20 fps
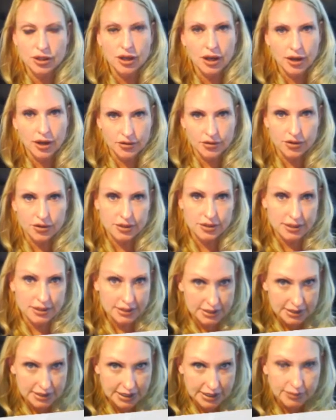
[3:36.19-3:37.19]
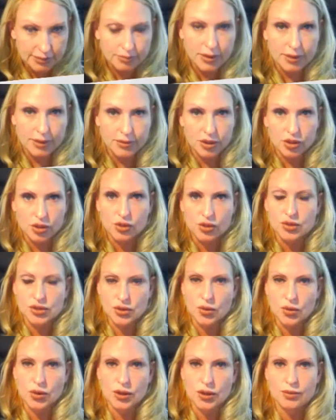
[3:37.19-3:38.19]
of your team member who's
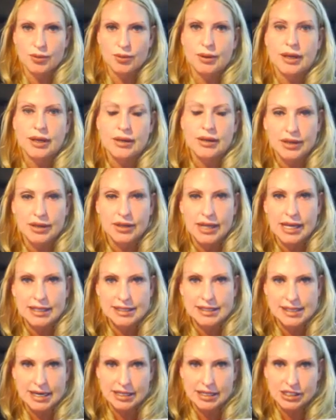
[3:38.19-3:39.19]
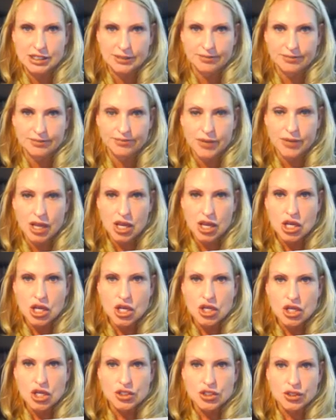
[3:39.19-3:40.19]
going to be giving that section.
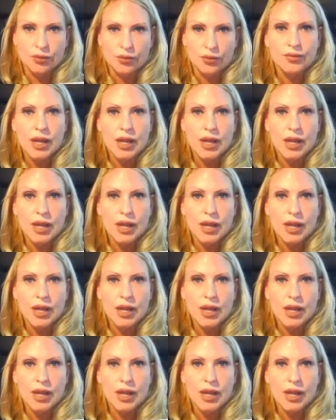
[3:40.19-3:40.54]
So